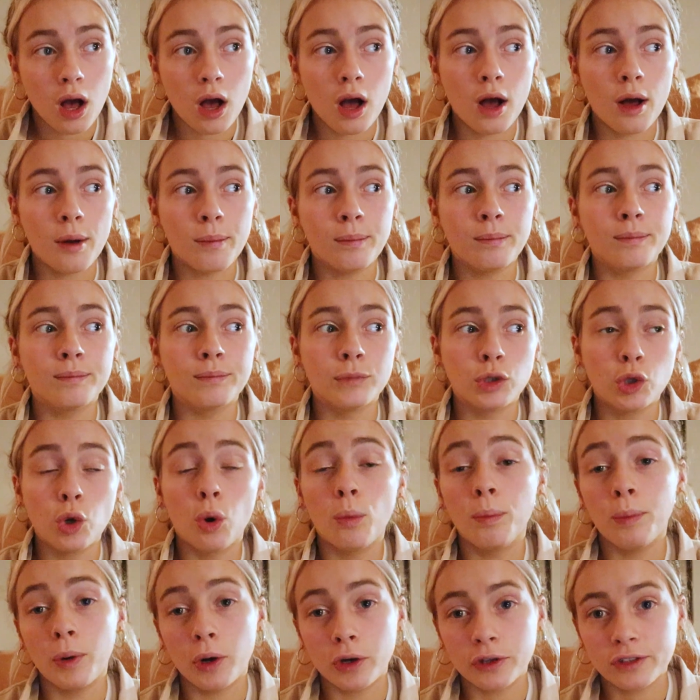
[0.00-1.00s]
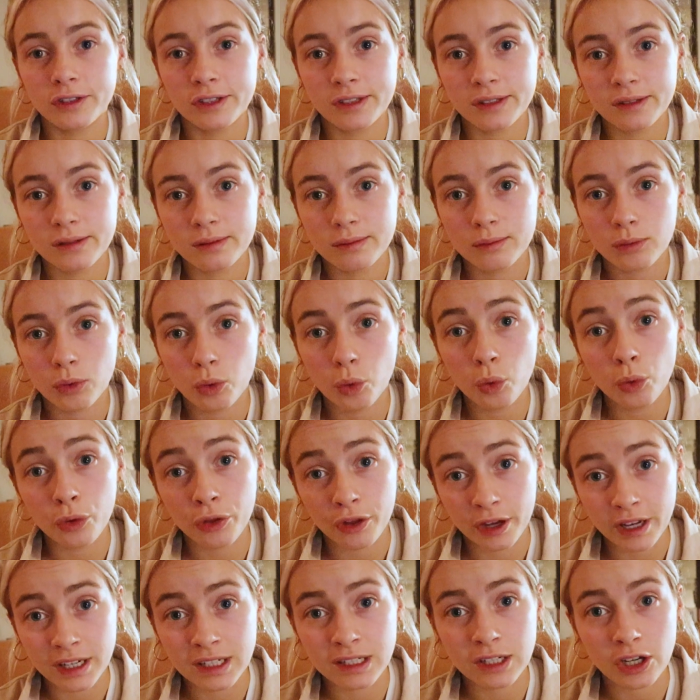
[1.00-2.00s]
your boss all
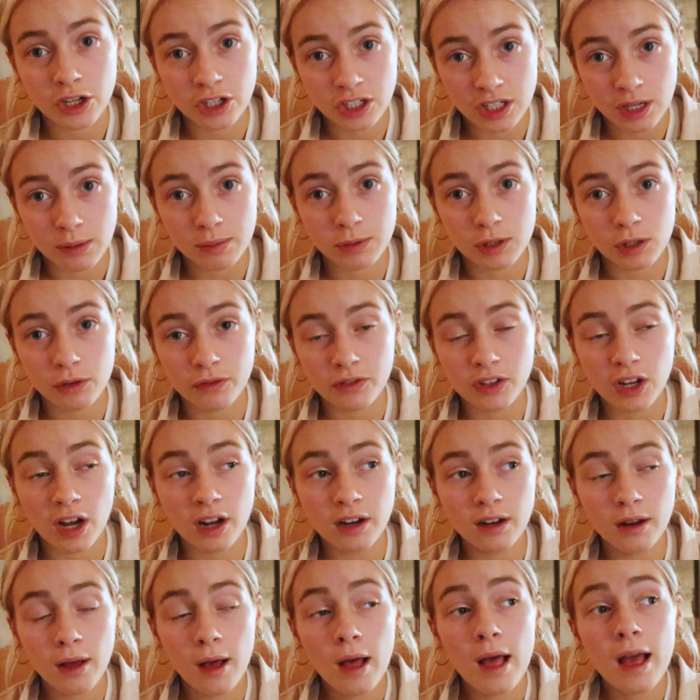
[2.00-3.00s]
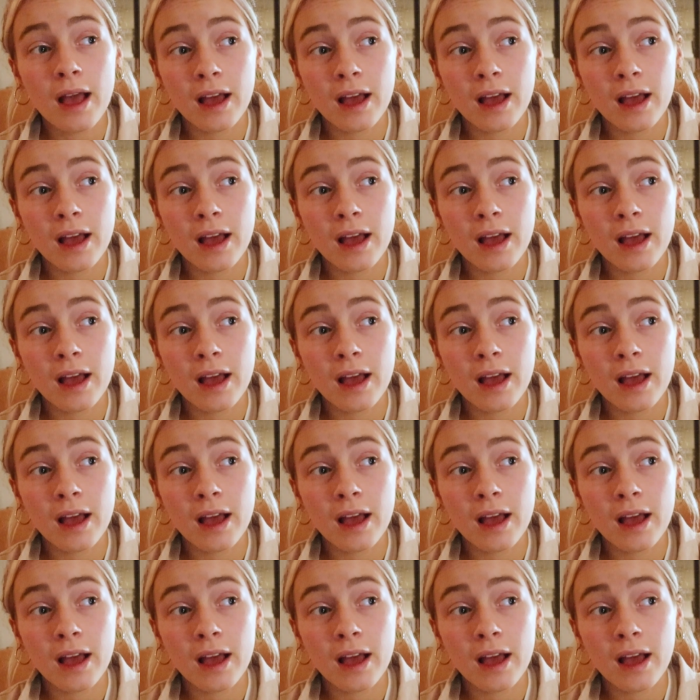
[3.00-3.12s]
the internships you've done,